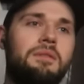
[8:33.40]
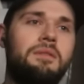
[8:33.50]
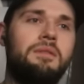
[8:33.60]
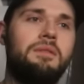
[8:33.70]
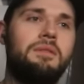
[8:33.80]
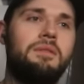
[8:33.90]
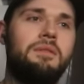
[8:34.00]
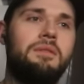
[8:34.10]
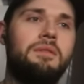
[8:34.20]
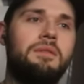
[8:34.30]

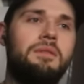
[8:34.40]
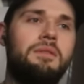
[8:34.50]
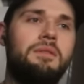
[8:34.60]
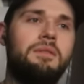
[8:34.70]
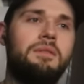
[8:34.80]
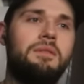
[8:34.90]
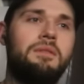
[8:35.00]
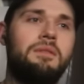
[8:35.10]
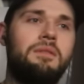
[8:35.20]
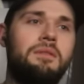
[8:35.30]

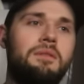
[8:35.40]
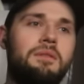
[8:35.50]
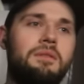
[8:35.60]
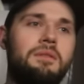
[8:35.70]
This person isn't speaking.